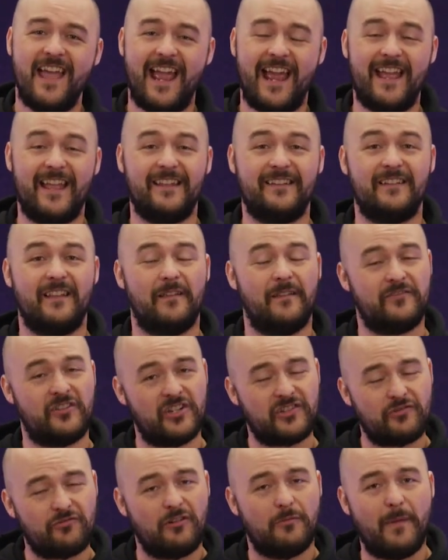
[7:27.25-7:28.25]
And
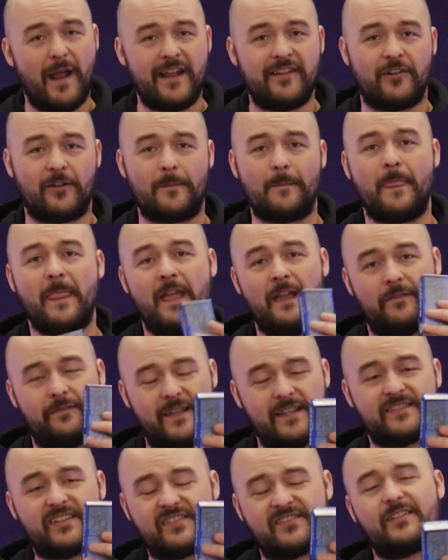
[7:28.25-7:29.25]
just a reminder,
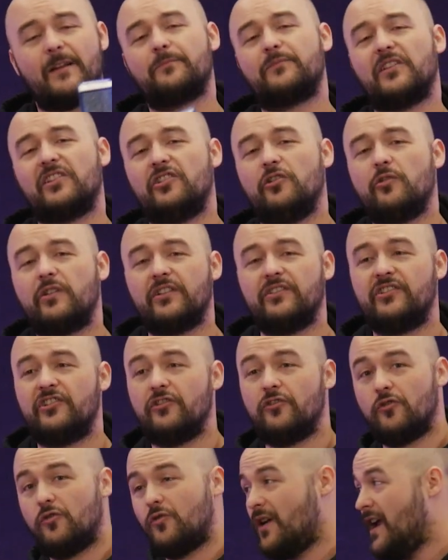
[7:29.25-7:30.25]
this is something you can
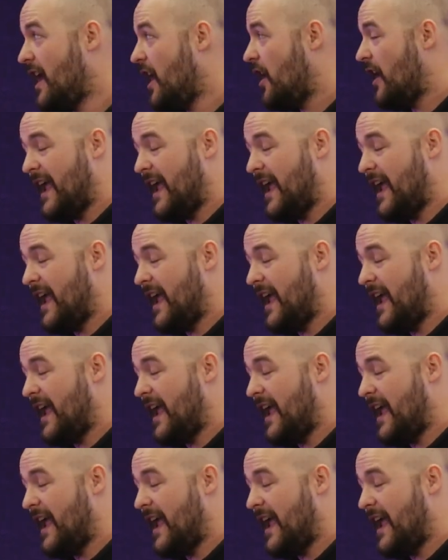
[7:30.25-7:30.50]
do